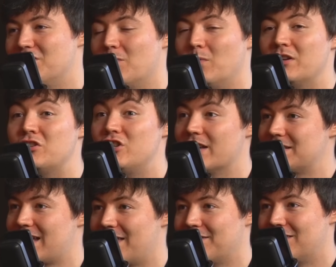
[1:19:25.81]
and we just
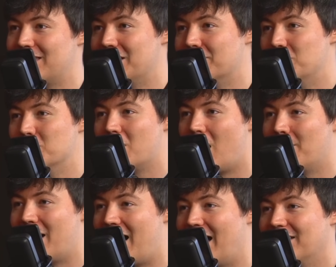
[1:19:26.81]
had the thing of New Kama
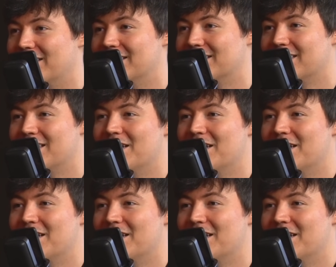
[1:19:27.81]
Island